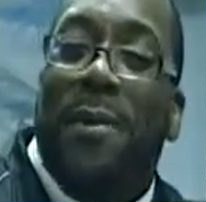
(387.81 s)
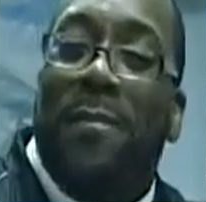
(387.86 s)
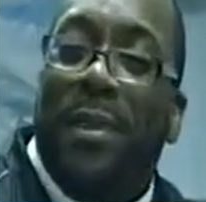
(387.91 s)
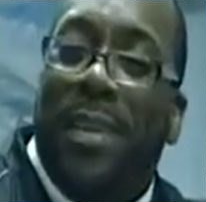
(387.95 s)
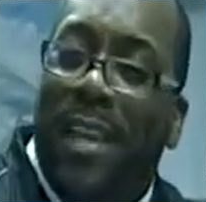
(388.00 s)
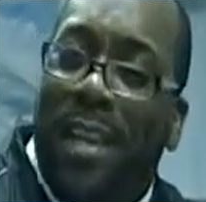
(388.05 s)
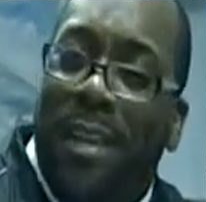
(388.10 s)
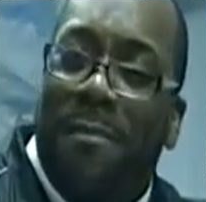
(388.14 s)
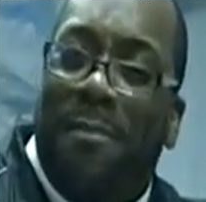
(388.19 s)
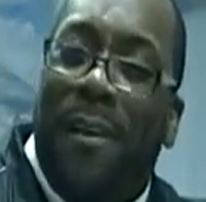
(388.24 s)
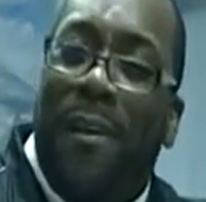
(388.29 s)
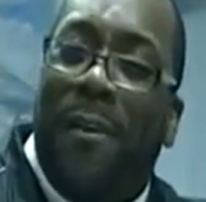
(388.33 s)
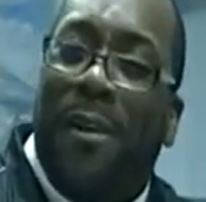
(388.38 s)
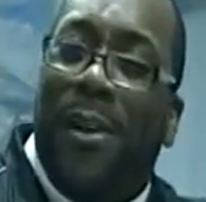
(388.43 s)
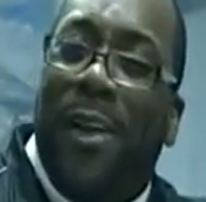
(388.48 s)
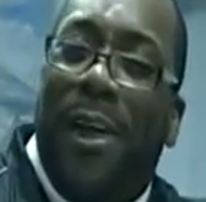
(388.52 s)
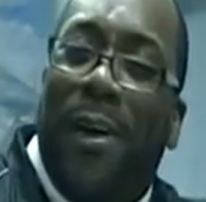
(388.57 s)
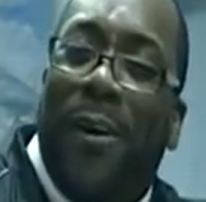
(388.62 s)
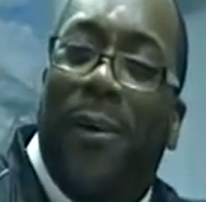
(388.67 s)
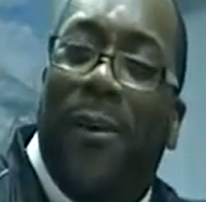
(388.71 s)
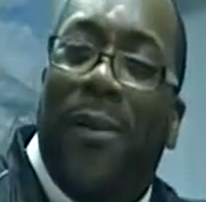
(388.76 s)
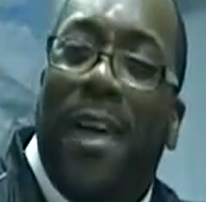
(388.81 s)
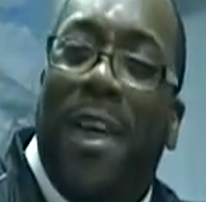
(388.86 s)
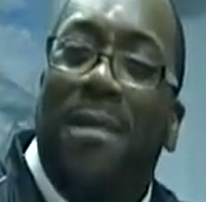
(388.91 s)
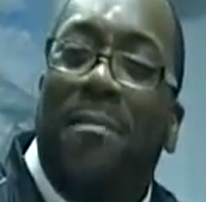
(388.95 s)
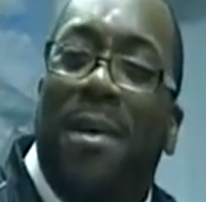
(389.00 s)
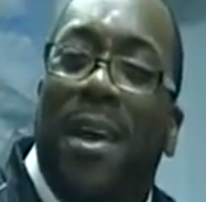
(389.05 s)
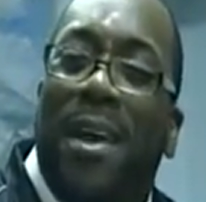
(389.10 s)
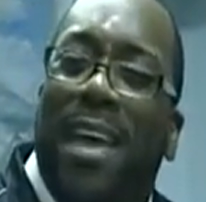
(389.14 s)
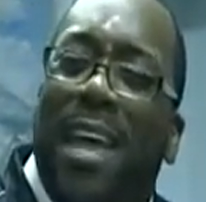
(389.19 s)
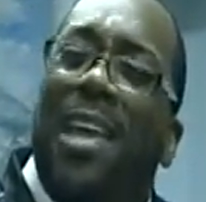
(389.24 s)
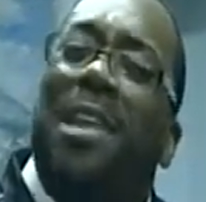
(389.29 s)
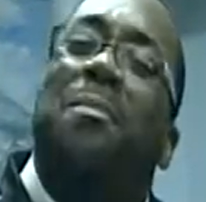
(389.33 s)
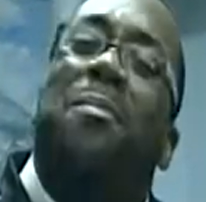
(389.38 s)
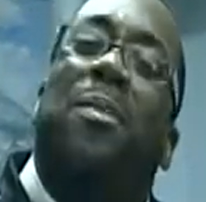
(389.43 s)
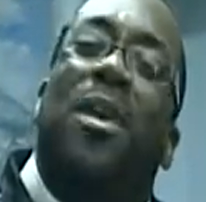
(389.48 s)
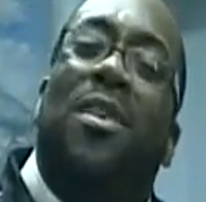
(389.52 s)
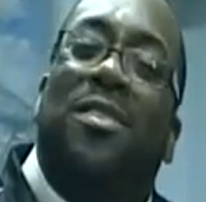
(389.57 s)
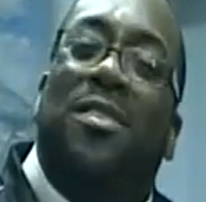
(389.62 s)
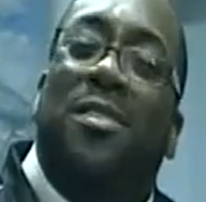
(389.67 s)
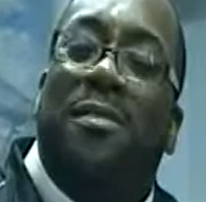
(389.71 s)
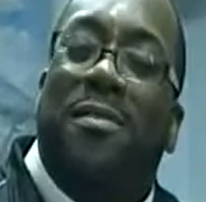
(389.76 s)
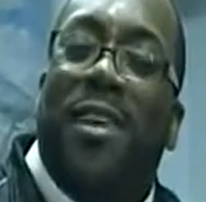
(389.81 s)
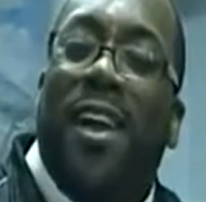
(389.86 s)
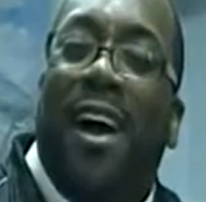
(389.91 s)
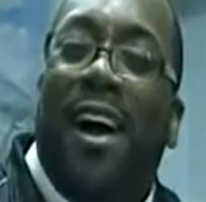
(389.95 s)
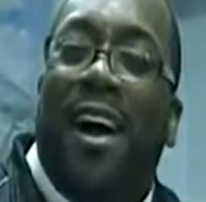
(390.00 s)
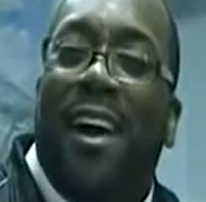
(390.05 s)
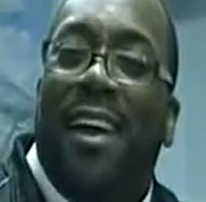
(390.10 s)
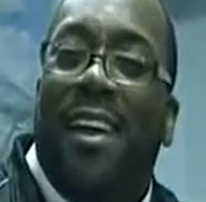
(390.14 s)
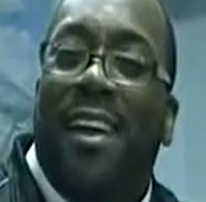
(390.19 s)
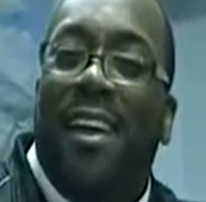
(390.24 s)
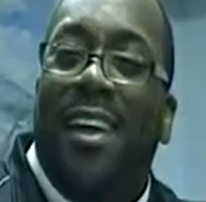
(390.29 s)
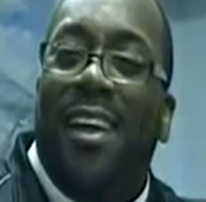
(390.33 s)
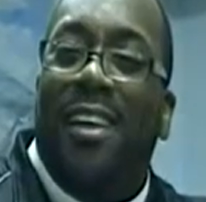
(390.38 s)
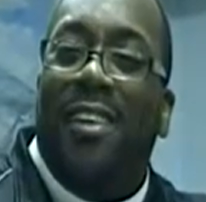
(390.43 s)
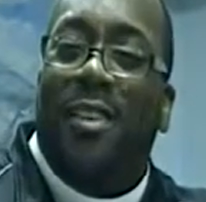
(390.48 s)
Amen. Leave folk alone. Amen. Get in the presence of God.